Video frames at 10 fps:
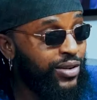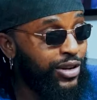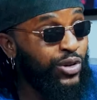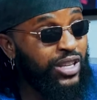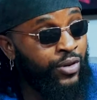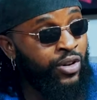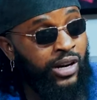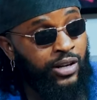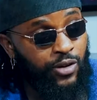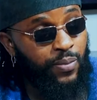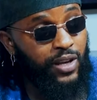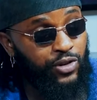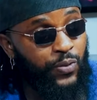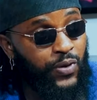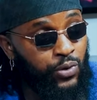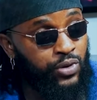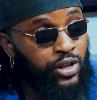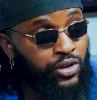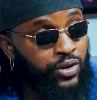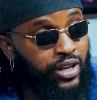You know, 700 and something in some mm -hmm. future
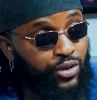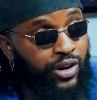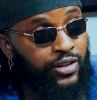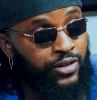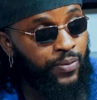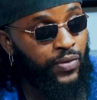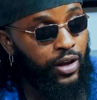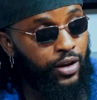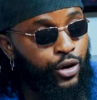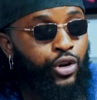station, 800 and something.